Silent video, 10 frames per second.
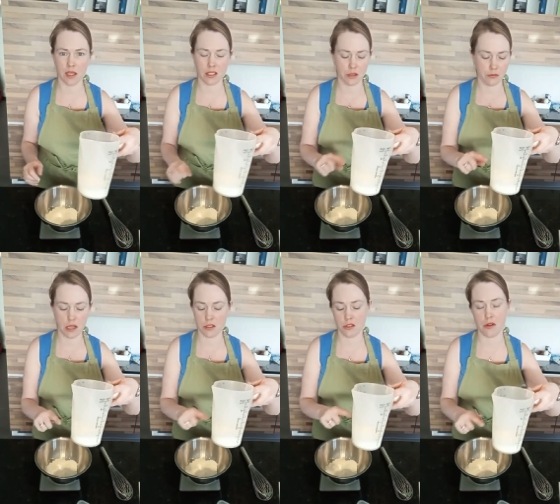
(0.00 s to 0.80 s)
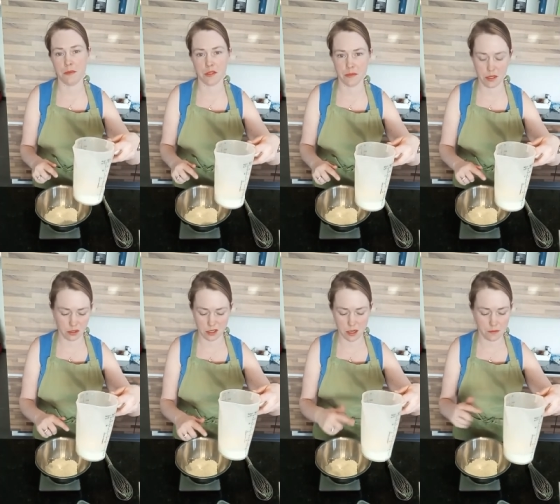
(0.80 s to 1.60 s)
I do 300 grams of milk
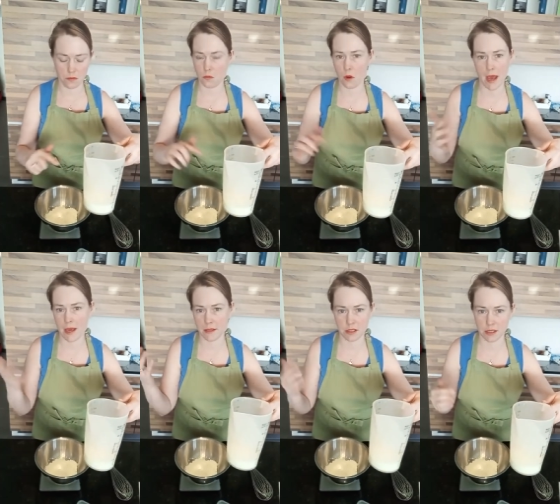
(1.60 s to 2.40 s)
because I weigh it. It's